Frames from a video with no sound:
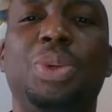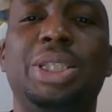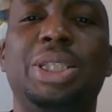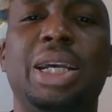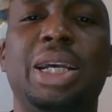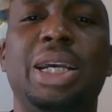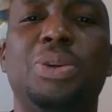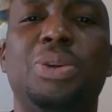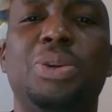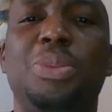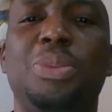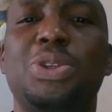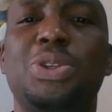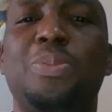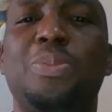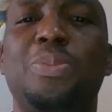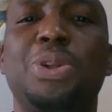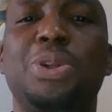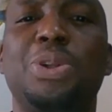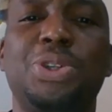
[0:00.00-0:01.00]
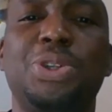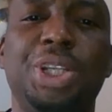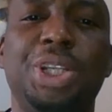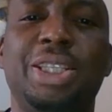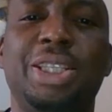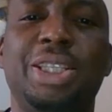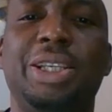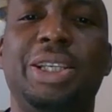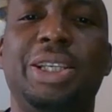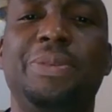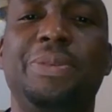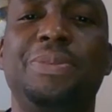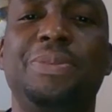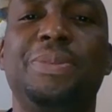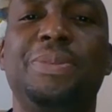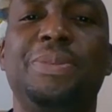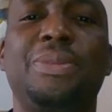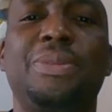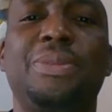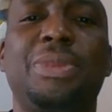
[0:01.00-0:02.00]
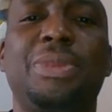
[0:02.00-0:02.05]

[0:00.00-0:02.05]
with enormous opportunity.